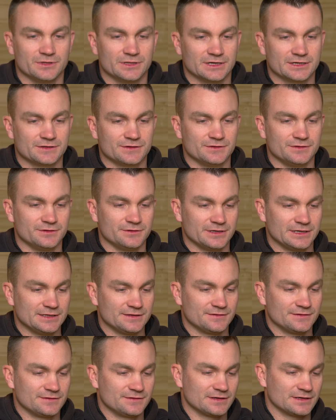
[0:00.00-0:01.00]
like to do 8
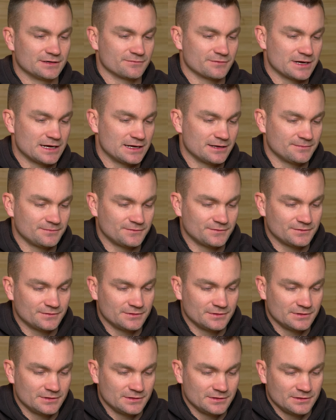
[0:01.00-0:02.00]
to 10 wraps,
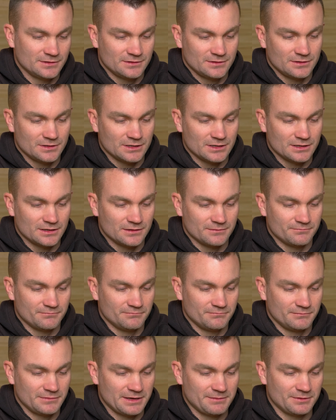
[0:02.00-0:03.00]

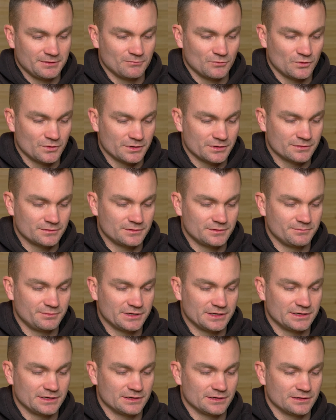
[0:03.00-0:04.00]
maybe more
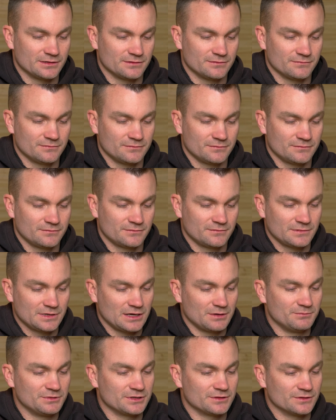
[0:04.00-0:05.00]
depending on how
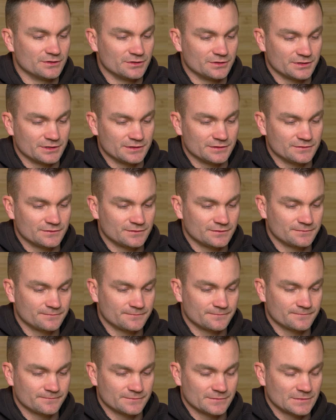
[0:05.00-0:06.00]
big the hook is.
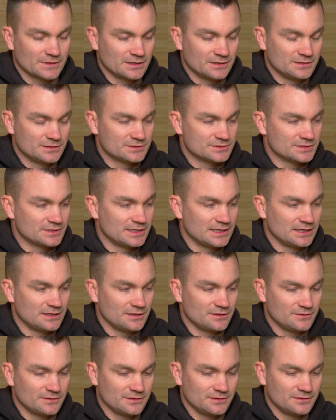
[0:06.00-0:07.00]
So
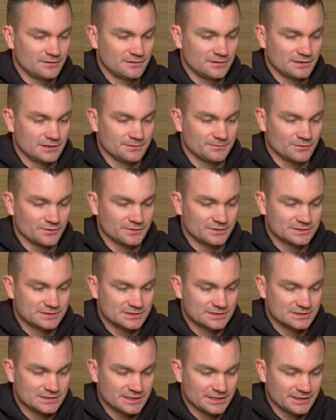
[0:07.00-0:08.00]
now I'm going to
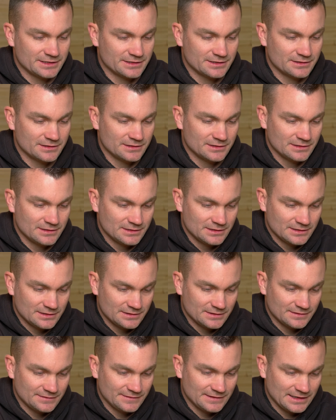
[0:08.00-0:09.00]
take
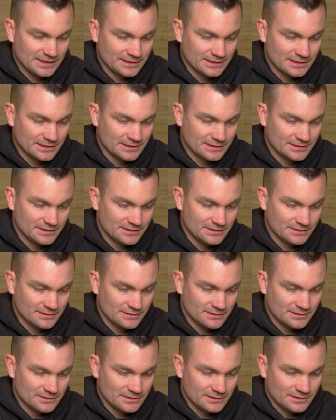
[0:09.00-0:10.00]
the tag end
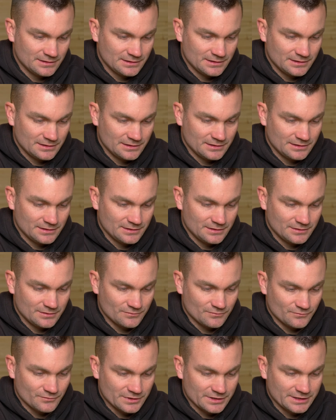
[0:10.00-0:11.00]

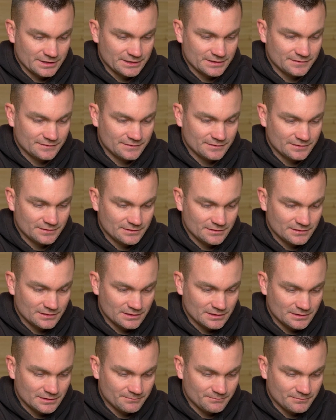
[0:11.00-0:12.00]
and run it
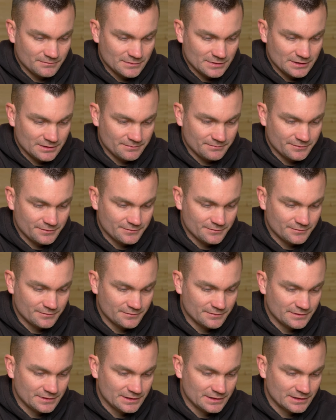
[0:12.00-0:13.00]
up through
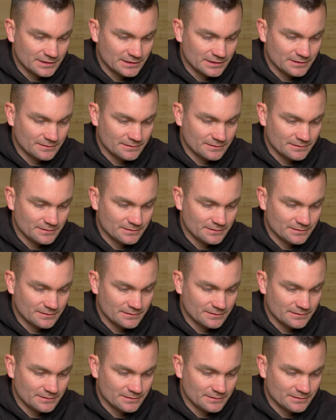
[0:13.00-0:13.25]
the